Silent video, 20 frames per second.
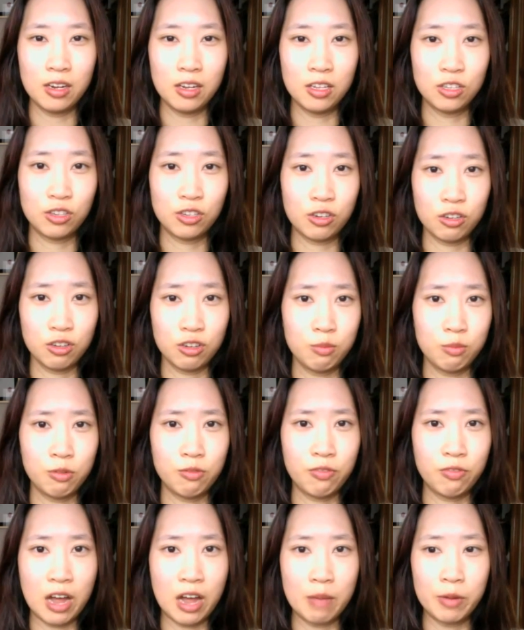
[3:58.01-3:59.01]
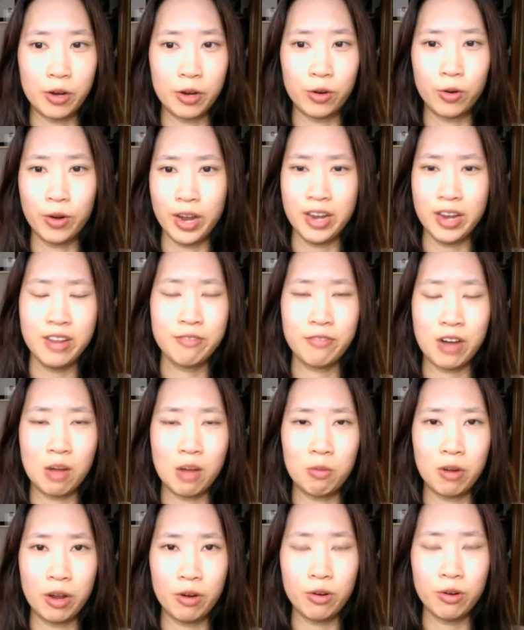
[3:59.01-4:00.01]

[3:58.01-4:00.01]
insoluble fiber or any fiber at